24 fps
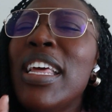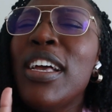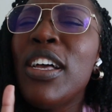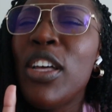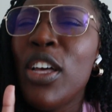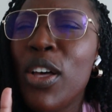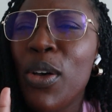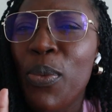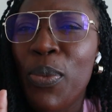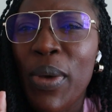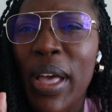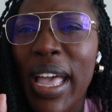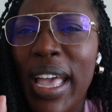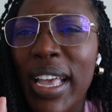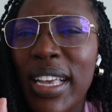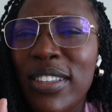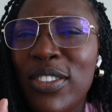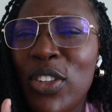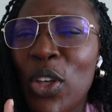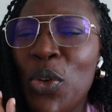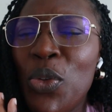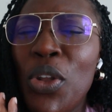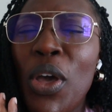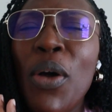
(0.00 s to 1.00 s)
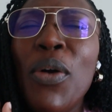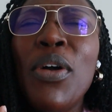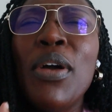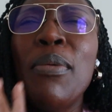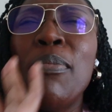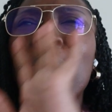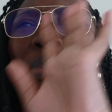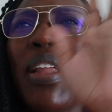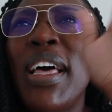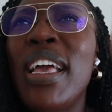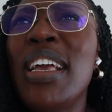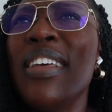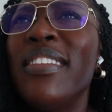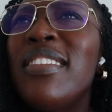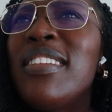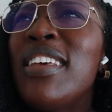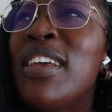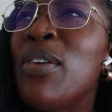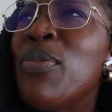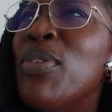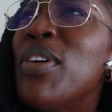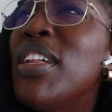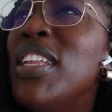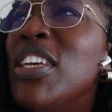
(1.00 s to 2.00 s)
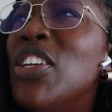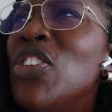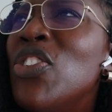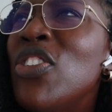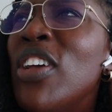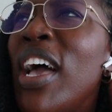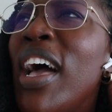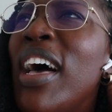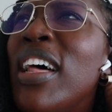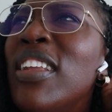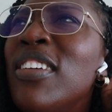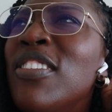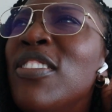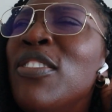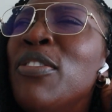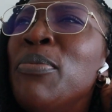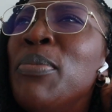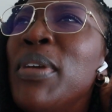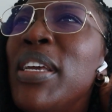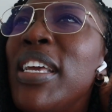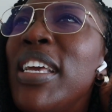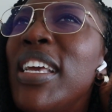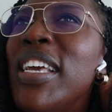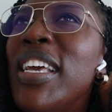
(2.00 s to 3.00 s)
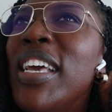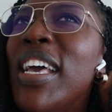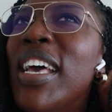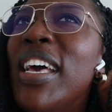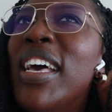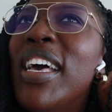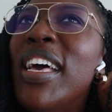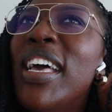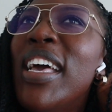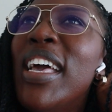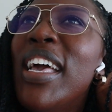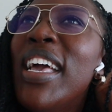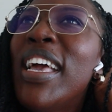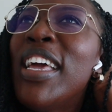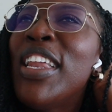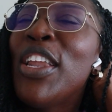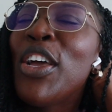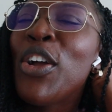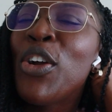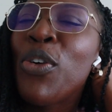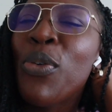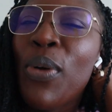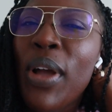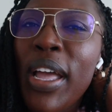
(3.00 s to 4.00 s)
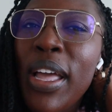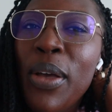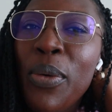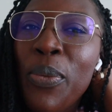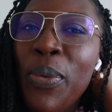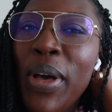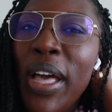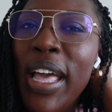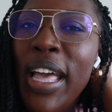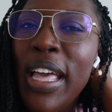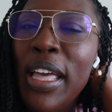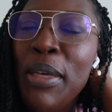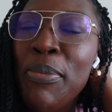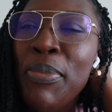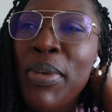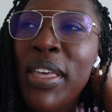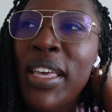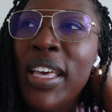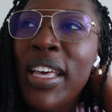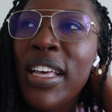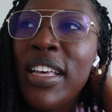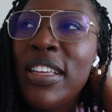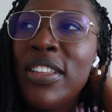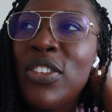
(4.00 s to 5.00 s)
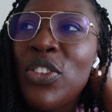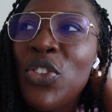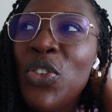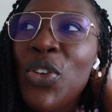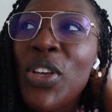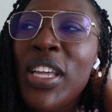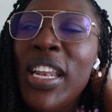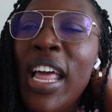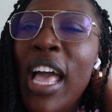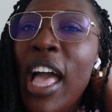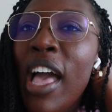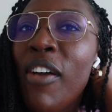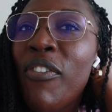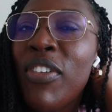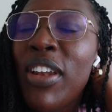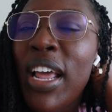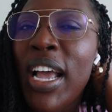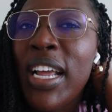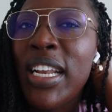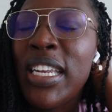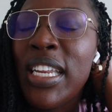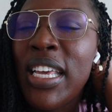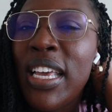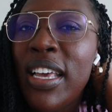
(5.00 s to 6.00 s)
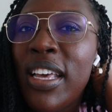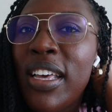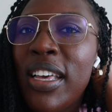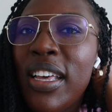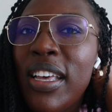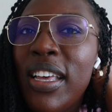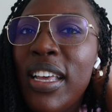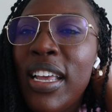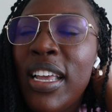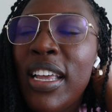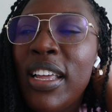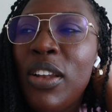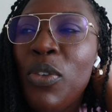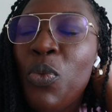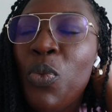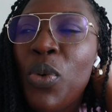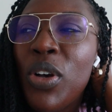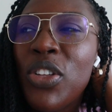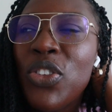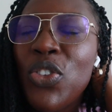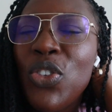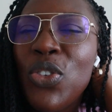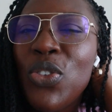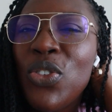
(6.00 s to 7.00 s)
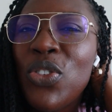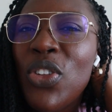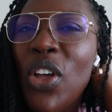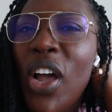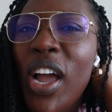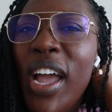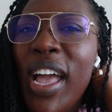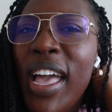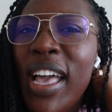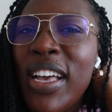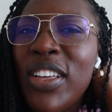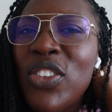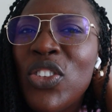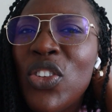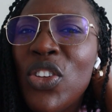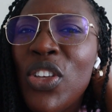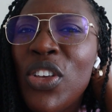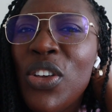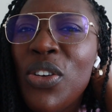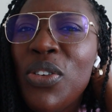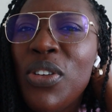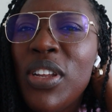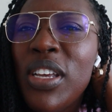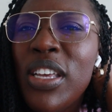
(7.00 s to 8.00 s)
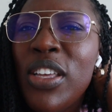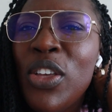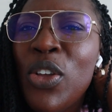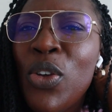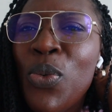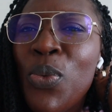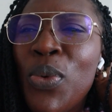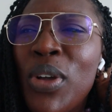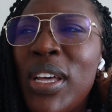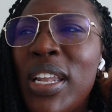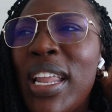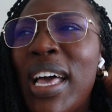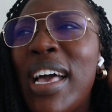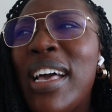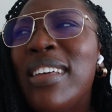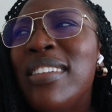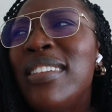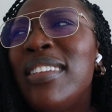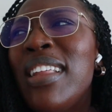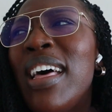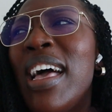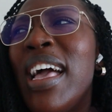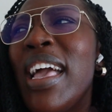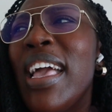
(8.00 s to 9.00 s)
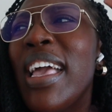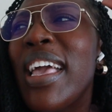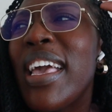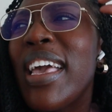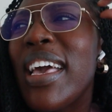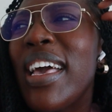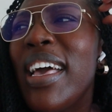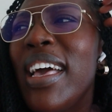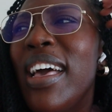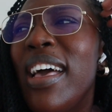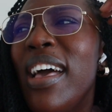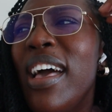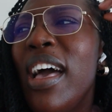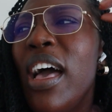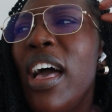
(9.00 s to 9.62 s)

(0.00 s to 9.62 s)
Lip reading: in a good way. So no complaints. It really challenged me in a great way because you can have an idea, and once you start executing, you realize like,